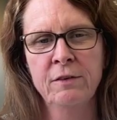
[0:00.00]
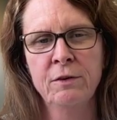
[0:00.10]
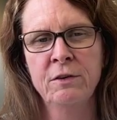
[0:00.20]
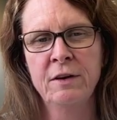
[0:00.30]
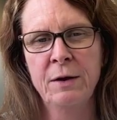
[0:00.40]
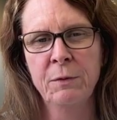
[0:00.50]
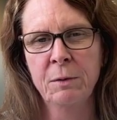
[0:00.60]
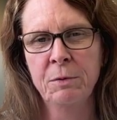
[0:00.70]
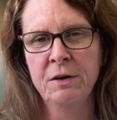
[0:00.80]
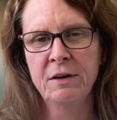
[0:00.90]
So today we're going
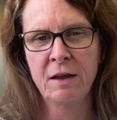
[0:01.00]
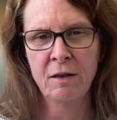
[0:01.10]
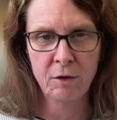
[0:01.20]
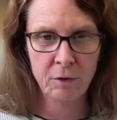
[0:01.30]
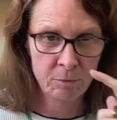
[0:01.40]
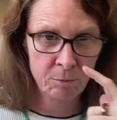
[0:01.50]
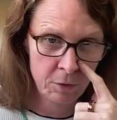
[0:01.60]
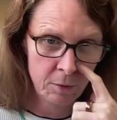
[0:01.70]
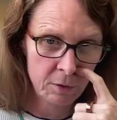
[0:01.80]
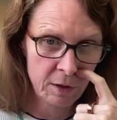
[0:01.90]
to put together
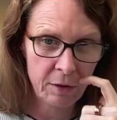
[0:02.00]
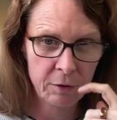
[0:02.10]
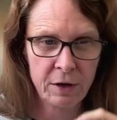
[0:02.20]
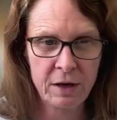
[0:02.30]
put them together